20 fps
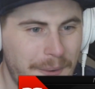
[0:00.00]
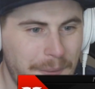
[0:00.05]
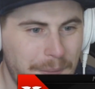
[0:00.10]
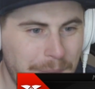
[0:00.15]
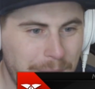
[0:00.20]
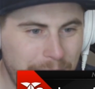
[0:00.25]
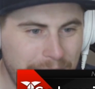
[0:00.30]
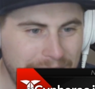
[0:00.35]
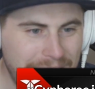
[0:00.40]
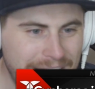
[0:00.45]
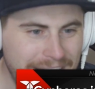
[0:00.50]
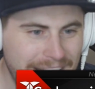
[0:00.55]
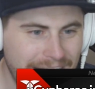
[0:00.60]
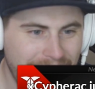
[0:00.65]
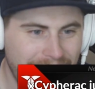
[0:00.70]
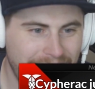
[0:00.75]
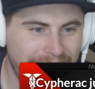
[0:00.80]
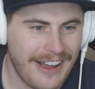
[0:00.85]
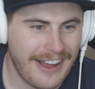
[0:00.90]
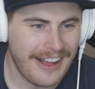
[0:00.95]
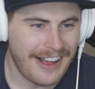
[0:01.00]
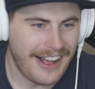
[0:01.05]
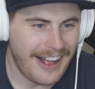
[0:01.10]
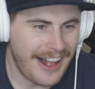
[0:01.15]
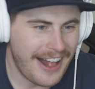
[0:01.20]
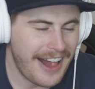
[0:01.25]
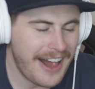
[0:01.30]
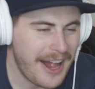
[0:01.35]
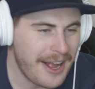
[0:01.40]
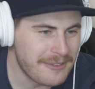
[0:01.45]
We
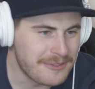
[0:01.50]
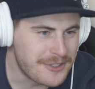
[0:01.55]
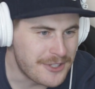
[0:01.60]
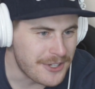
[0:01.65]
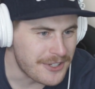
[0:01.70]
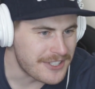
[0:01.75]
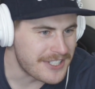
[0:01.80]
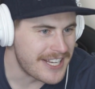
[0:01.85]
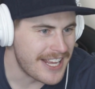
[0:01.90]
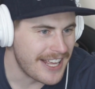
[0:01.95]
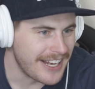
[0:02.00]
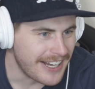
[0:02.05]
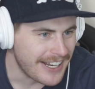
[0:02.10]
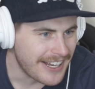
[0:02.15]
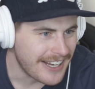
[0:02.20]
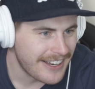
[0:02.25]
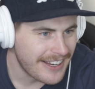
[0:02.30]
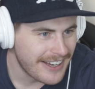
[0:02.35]
have just hit it.